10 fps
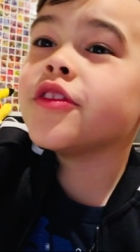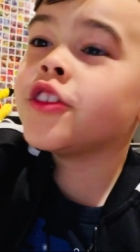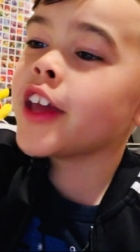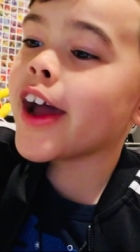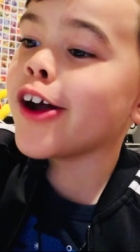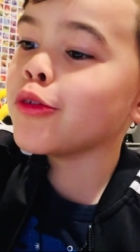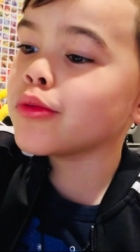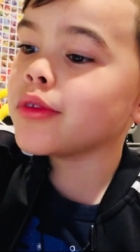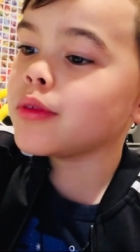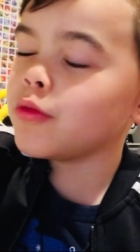Now
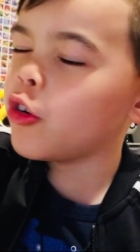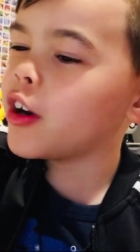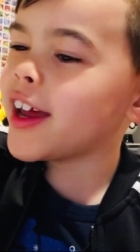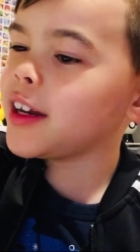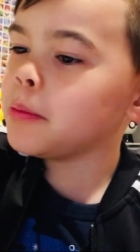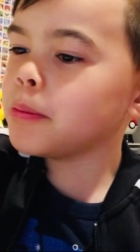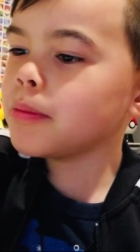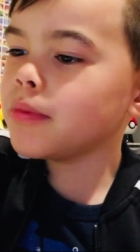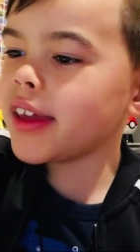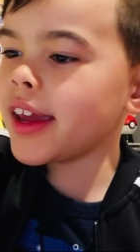we're heading,
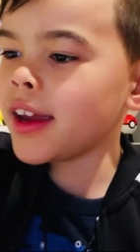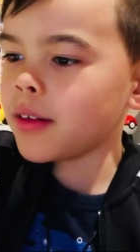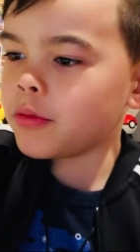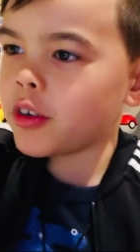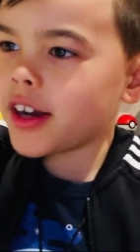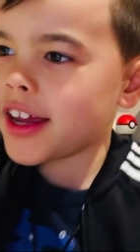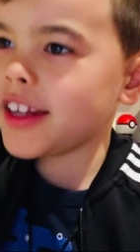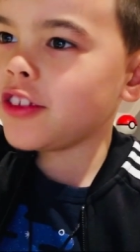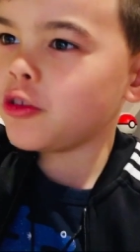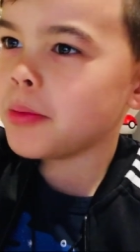and we're
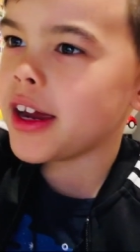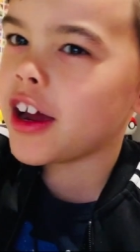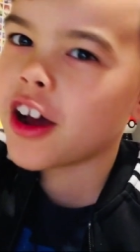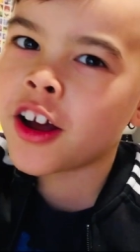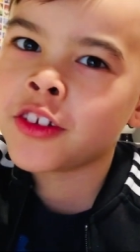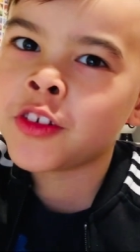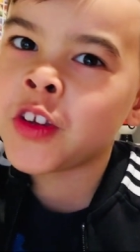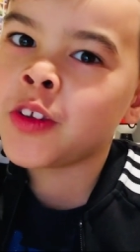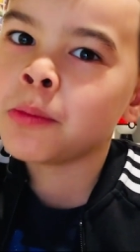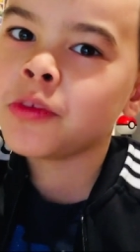heading to my
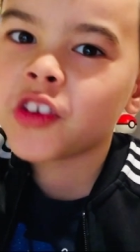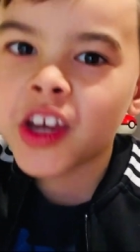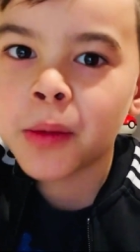autism tip.